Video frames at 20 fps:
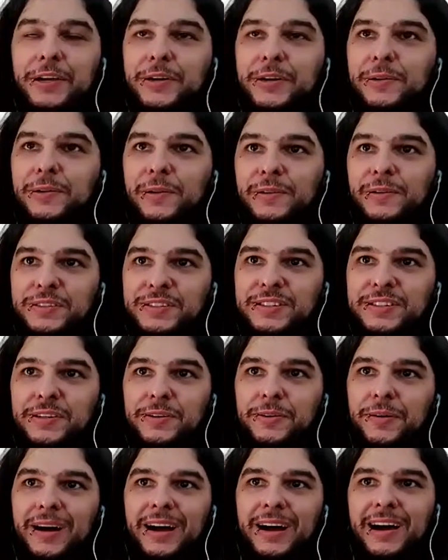cool.
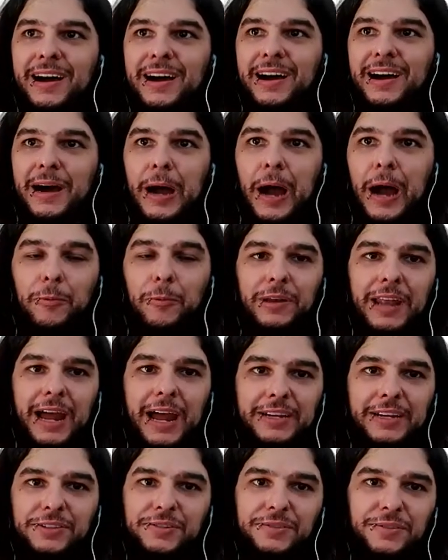So I would
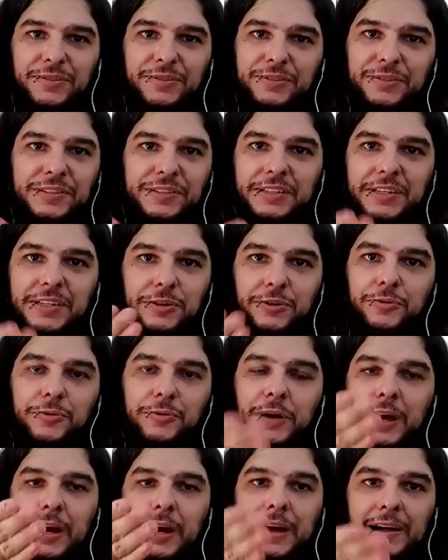like to see you
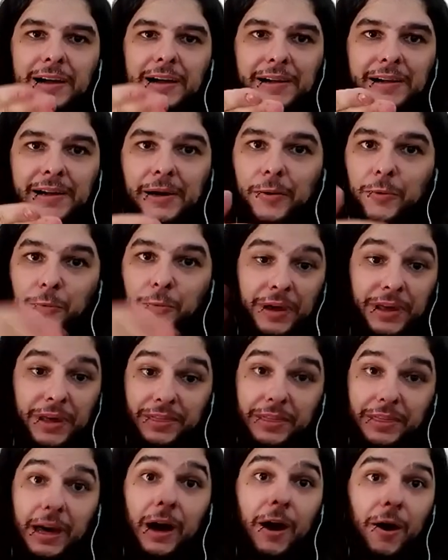with
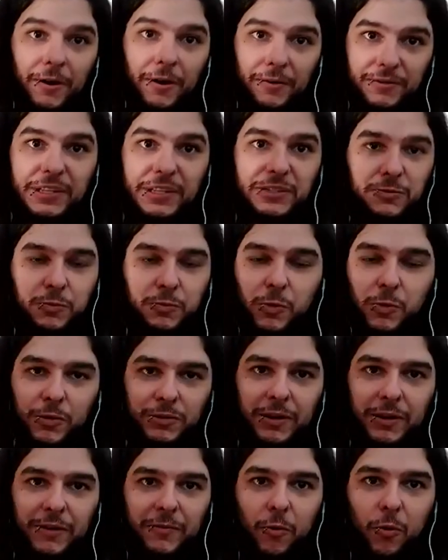Out of This World,
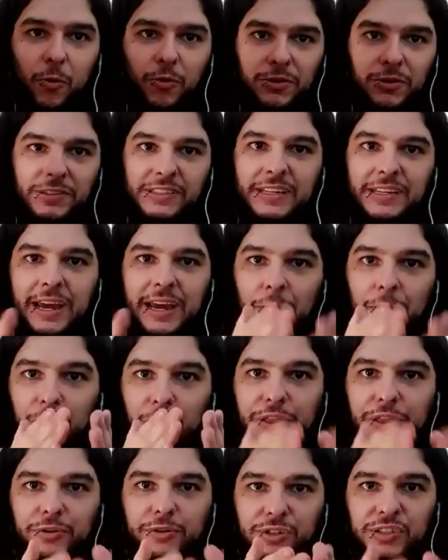of course, and with
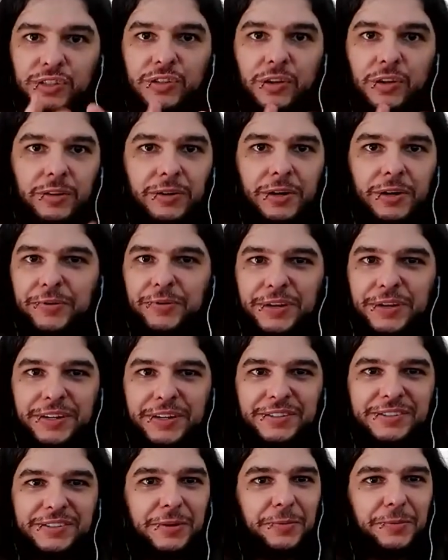your solo career.
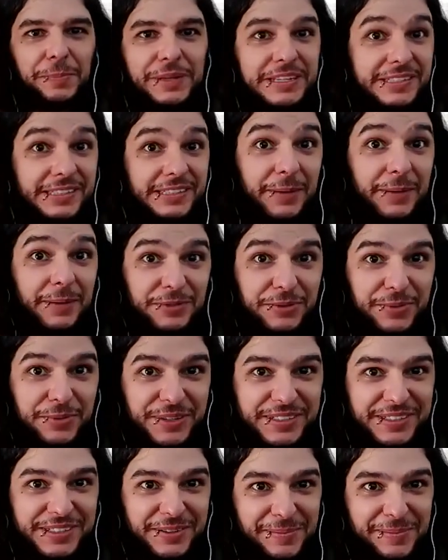So please come to Brazil,